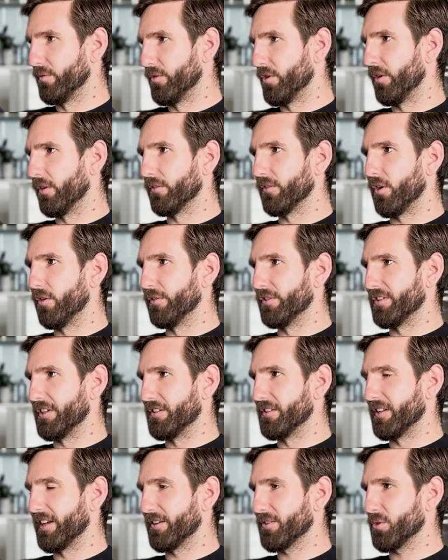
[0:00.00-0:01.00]
not obviously
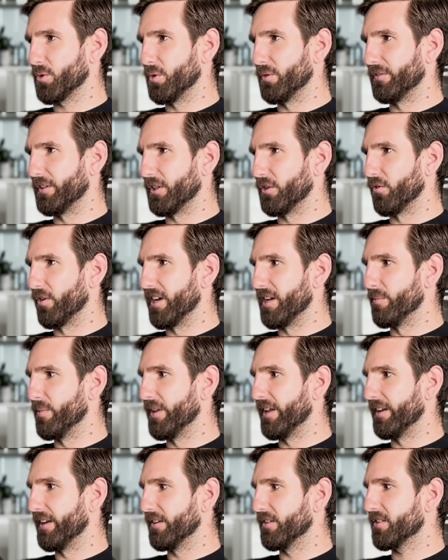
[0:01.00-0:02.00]
to that sort of degree, but
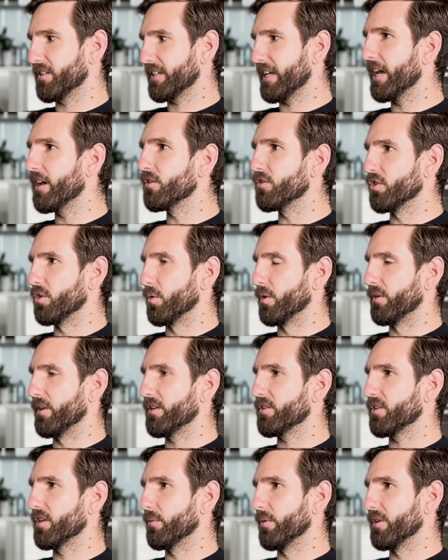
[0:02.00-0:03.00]
then it scares you
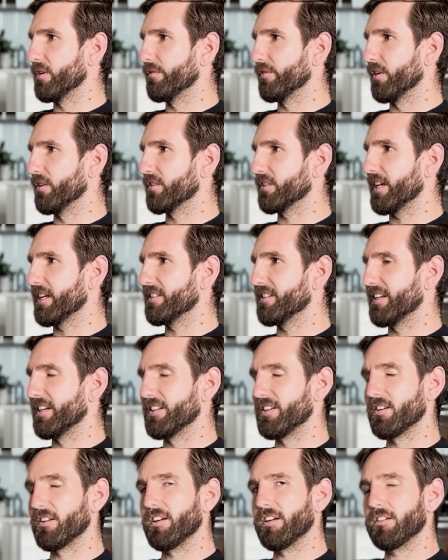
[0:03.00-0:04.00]
initially when you first get it,
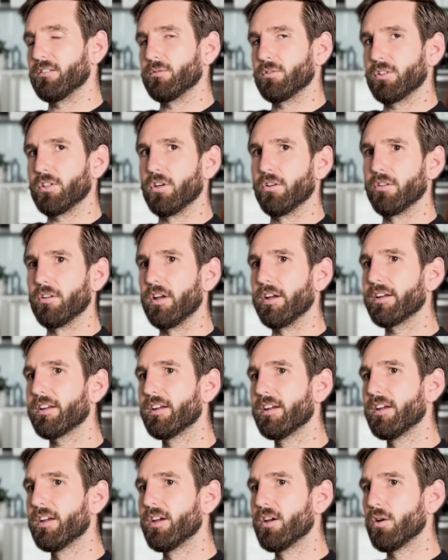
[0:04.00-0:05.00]
and you're like, oh god, like
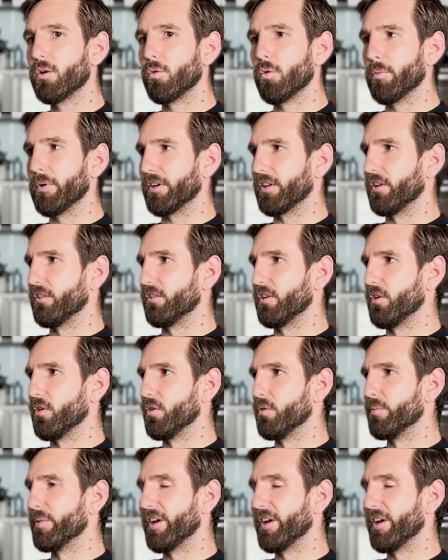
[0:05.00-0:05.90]
what am I going to do?